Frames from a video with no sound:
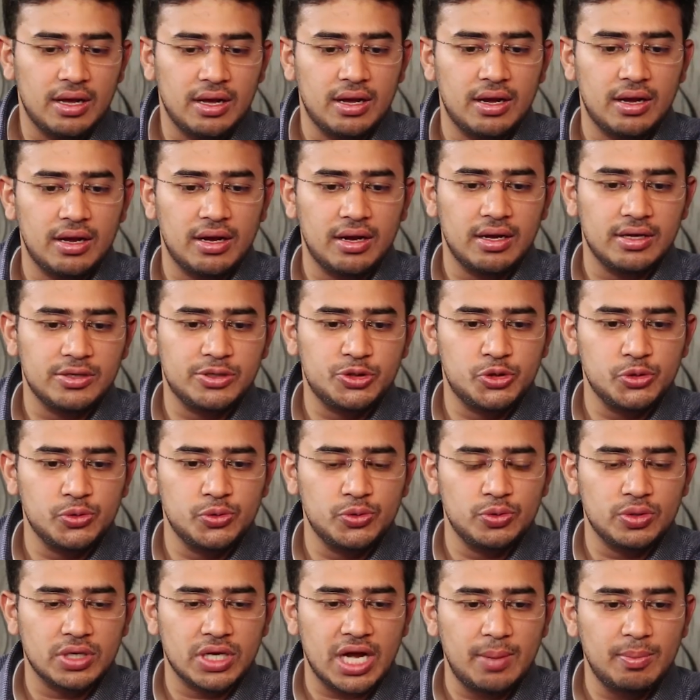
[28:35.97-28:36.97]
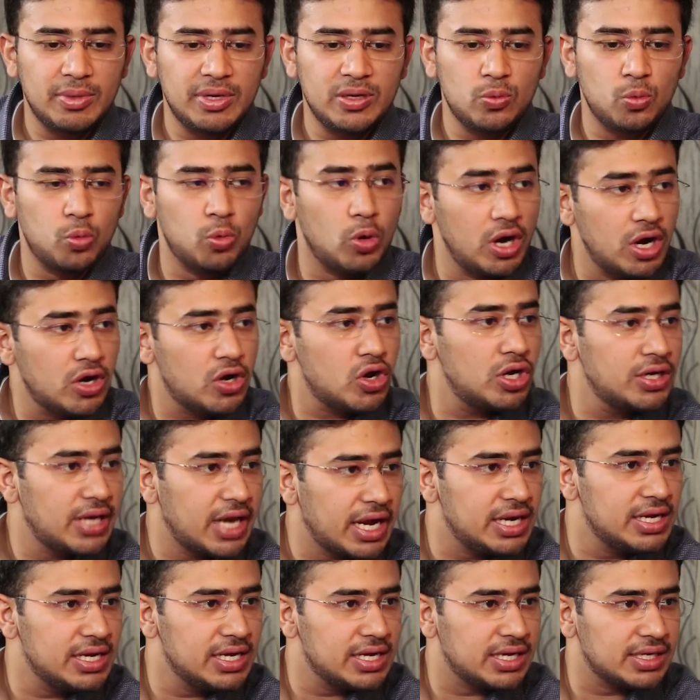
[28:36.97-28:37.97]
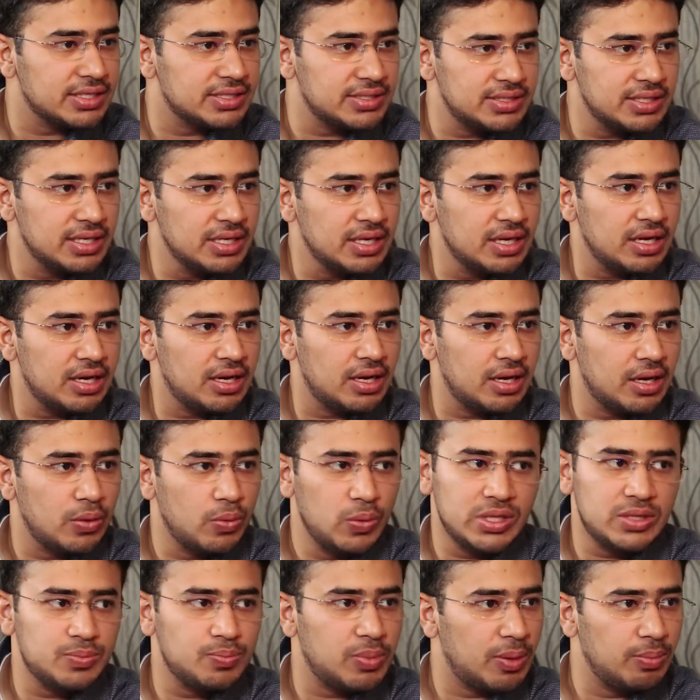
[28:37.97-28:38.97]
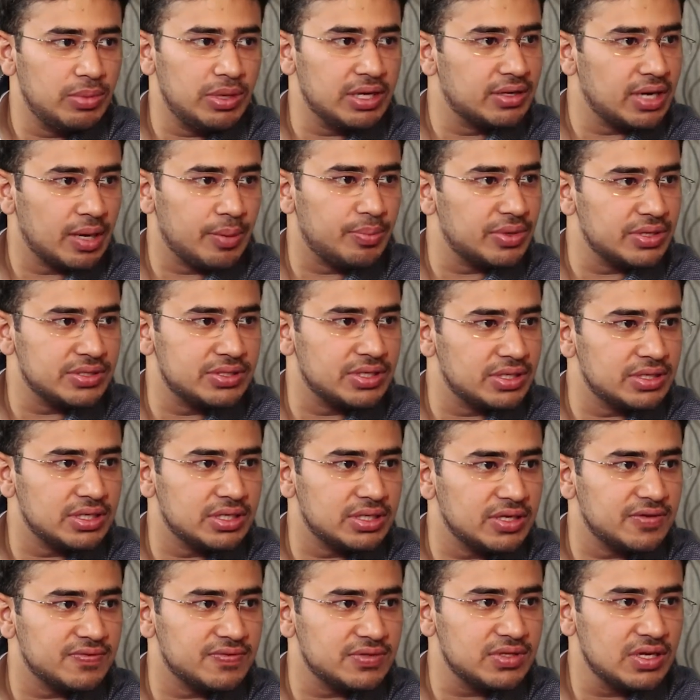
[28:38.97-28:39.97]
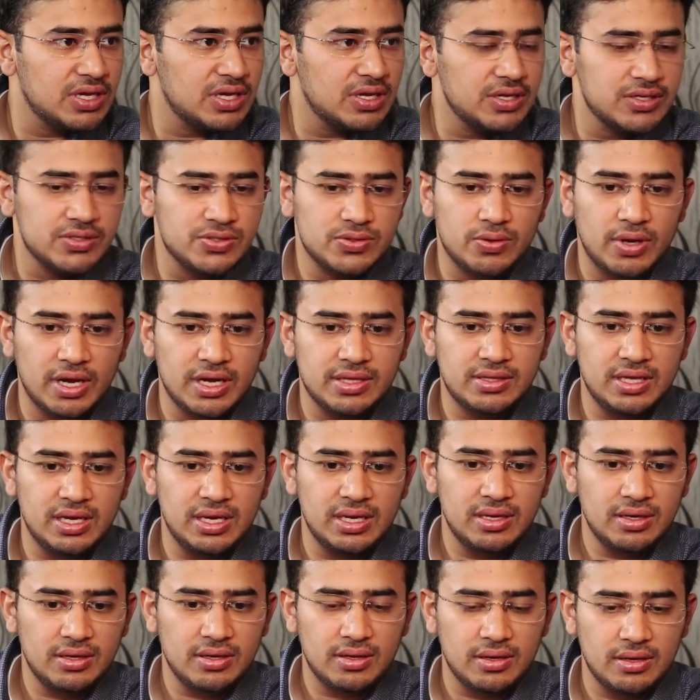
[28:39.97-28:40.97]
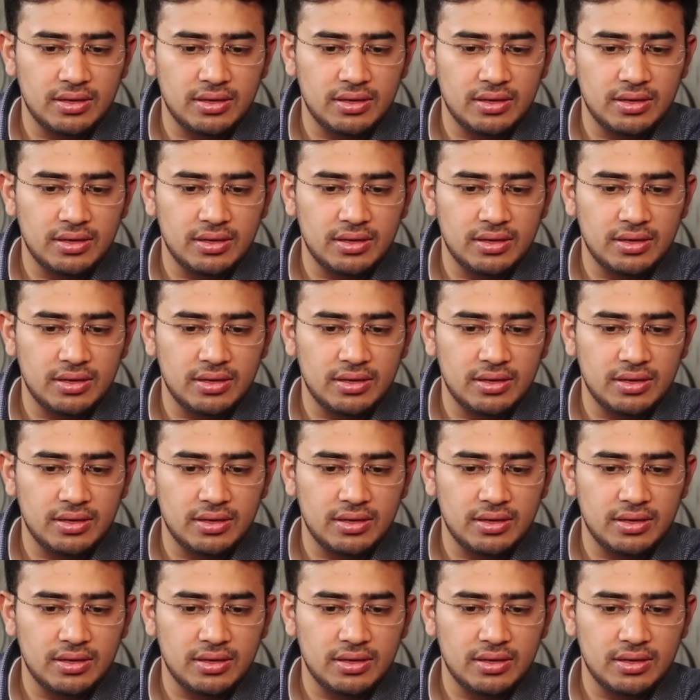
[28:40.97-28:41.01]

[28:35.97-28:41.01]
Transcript: to come and work on ideas with public representatives. Right. So I think